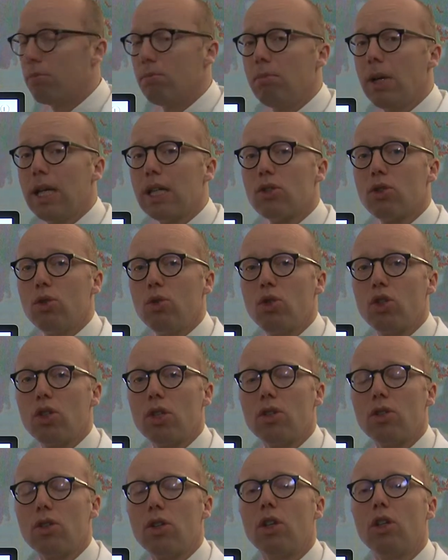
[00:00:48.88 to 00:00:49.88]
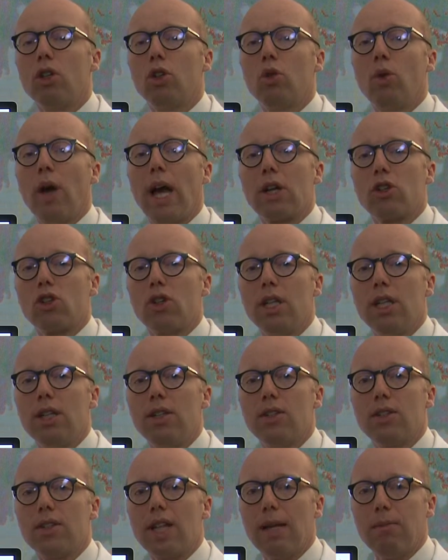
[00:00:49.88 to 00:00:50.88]
make sutures to actually
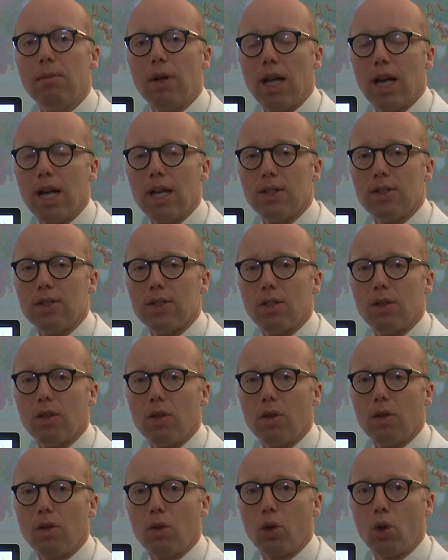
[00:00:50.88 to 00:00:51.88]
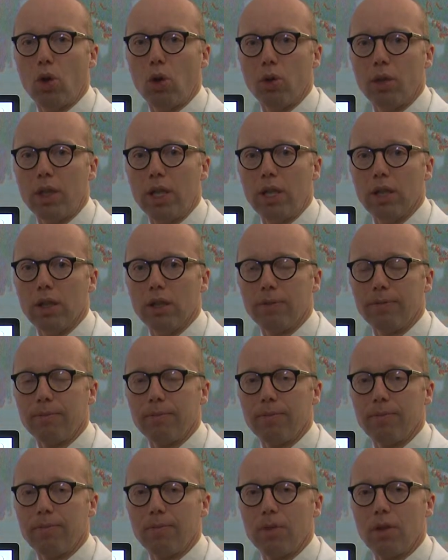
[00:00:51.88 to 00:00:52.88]
stabilize the cornea.
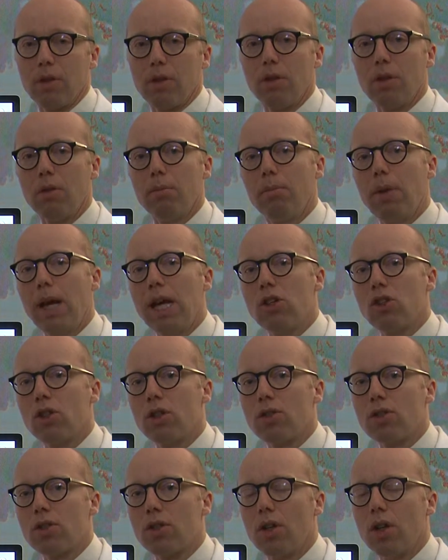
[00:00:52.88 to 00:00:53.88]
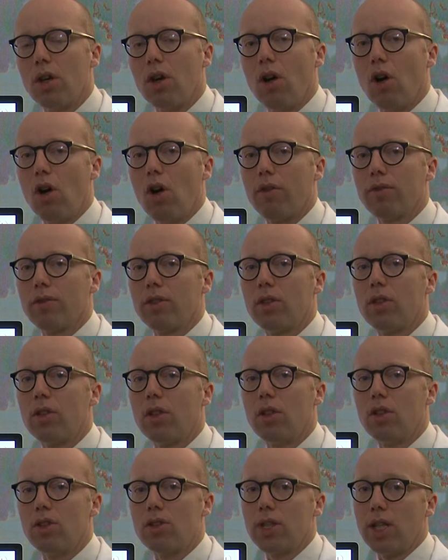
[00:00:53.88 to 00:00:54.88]
Patients often
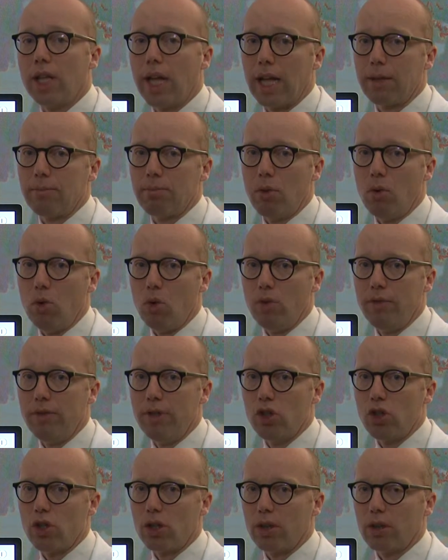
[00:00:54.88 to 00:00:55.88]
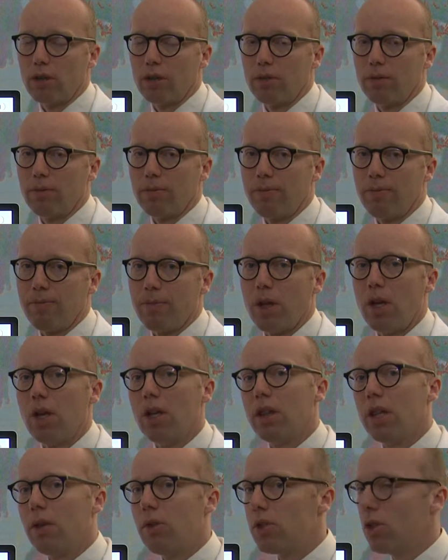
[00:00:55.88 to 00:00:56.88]
still had poor vision.
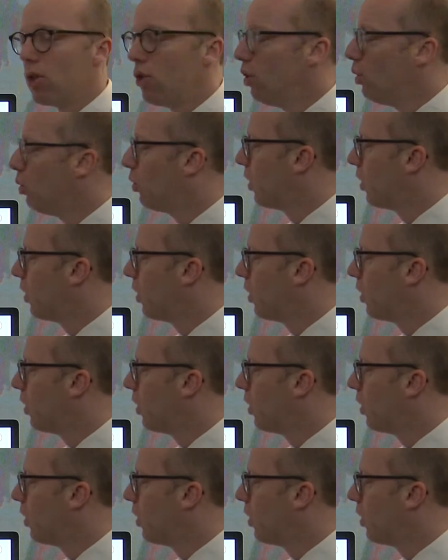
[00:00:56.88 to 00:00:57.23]
There is a new